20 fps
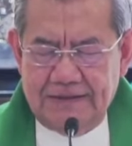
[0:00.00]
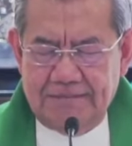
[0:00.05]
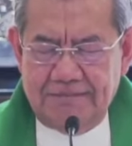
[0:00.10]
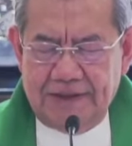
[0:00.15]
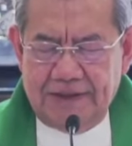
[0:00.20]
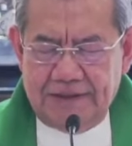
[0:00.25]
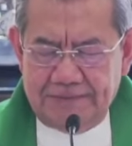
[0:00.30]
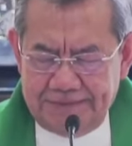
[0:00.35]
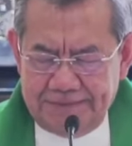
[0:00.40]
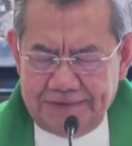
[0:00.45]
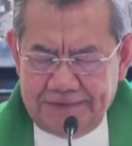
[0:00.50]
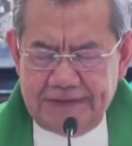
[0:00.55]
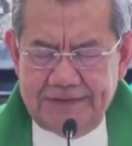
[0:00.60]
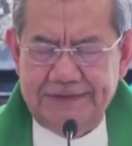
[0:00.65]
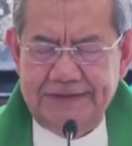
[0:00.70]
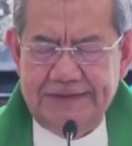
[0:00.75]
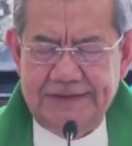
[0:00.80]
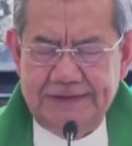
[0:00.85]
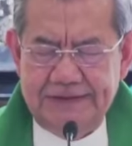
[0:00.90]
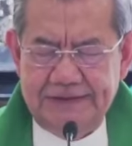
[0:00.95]
Mama
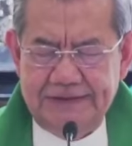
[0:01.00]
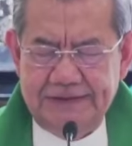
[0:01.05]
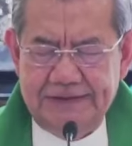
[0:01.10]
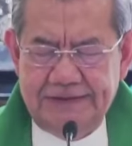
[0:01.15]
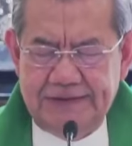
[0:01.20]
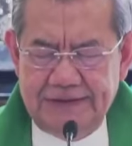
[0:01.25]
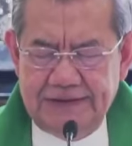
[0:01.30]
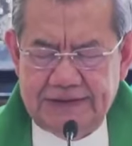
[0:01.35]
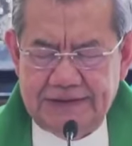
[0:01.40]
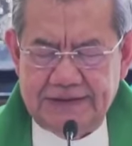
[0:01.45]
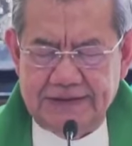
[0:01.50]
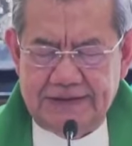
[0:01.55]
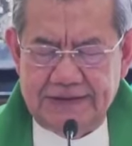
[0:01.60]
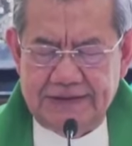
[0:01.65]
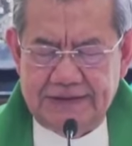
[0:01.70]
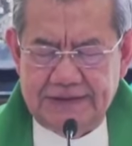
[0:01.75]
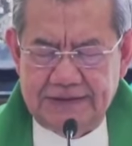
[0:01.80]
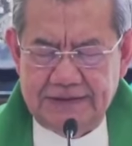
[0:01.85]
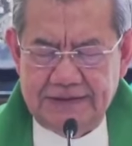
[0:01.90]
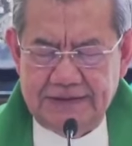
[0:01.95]
Mary, teach
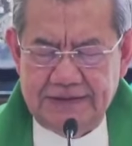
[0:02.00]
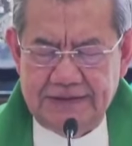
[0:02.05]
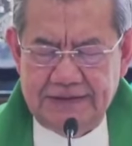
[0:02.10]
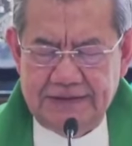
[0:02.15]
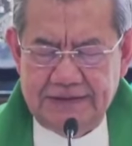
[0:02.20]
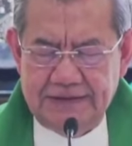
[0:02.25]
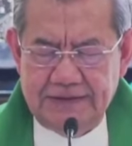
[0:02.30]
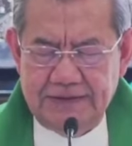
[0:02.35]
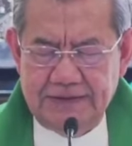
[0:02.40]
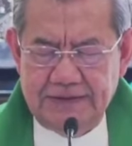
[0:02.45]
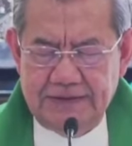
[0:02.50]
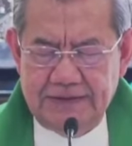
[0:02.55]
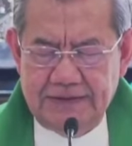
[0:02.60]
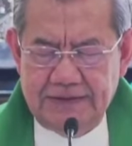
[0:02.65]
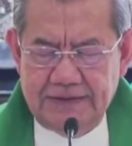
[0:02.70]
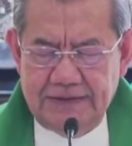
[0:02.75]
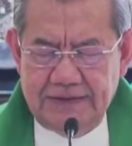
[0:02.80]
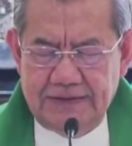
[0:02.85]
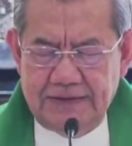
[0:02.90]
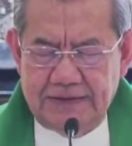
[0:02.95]
us
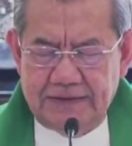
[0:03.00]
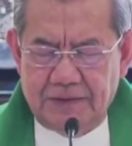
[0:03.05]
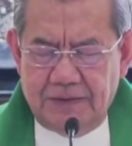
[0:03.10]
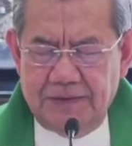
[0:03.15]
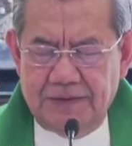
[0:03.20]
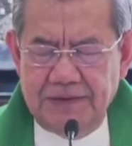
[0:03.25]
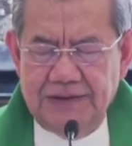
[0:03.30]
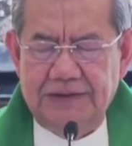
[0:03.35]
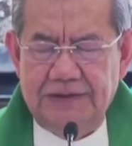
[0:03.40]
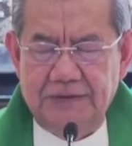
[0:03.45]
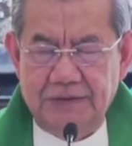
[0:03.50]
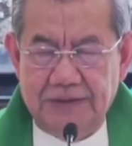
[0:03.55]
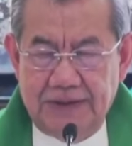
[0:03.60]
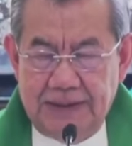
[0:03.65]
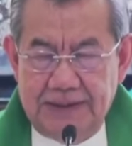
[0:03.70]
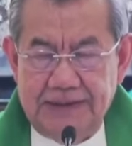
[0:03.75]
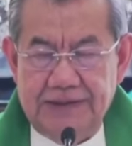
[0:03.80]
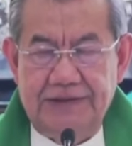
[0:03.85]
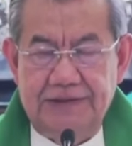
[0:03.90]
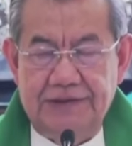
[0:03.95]
not only to
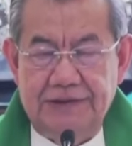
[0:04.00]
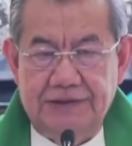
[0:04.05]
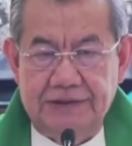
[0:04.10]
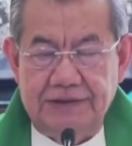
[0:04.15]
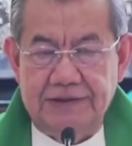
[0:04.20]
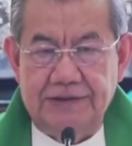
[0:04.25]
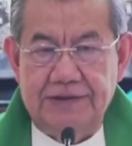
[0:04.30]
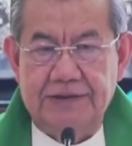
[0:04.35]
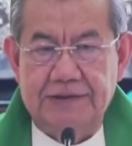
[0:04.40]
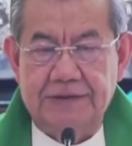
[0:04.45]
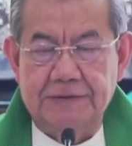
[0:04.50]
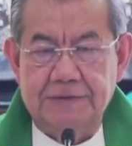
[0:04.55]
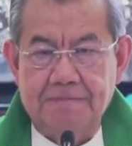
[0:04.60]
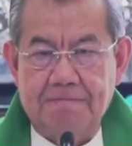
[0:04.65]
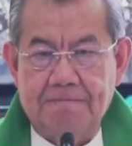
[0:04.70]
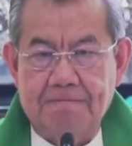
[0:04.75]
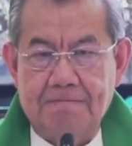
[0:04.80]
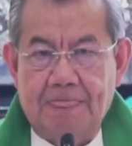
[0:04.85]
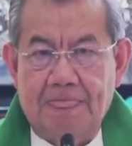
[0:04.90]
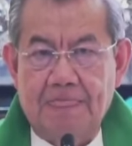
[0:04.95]
like Jesus,
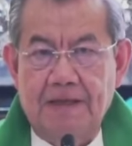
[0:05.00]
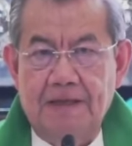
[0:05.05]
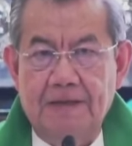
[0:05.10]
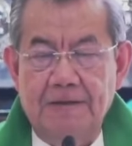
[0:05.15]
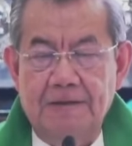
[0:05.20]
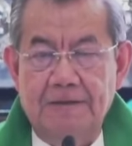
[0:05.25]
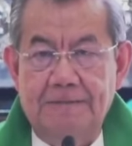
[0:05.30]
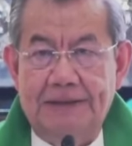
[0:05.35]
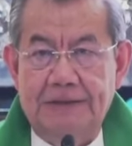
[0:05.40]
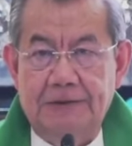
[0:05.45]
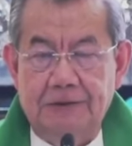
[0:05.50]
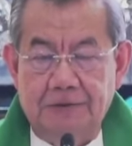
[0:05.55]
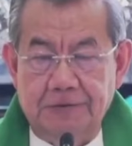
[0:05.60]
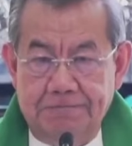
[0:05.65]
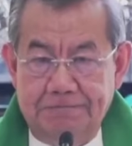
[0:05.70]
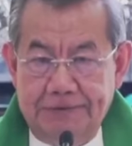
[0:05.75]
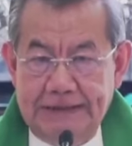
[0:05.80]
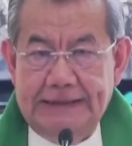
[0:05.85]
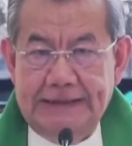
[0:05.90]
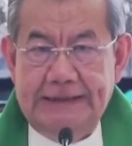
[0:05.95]
but to
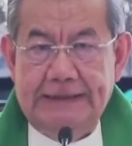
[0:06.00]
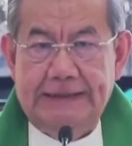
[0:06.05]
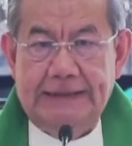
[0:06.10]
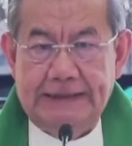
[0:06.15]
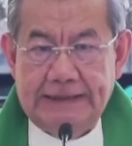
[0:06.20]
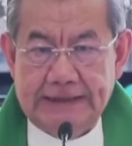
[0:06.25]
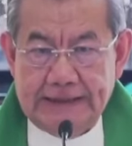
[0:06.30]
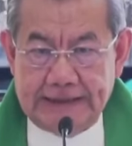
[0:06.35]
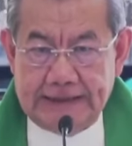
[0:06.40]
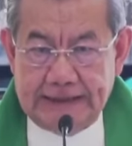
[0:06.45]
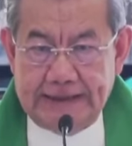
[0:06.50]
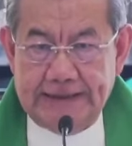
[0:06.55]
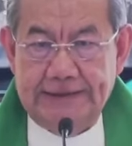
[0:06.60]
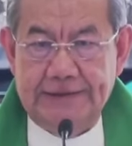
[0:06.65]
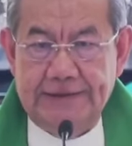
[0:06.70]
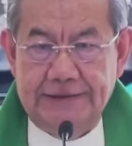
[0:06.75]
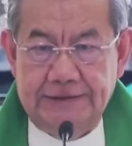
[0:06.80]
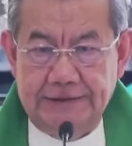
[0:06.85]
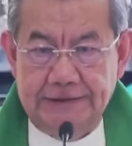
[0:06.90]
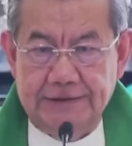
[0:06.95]
be like
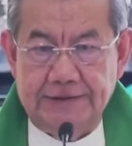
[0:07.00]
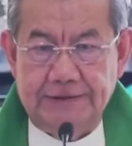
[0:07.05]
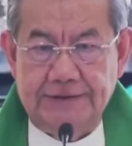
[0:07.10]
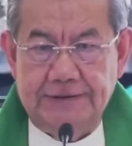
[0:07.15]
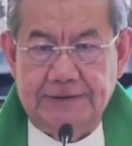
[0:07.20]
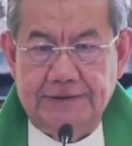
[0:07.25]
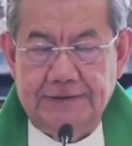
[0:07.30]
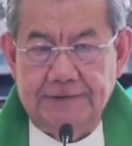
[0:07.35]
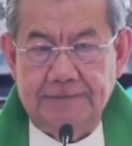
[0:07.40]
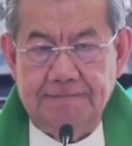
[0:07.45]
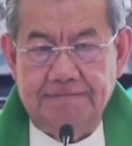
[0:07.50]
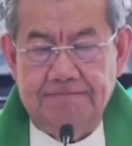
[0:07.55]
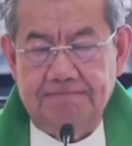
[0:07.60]
Jesus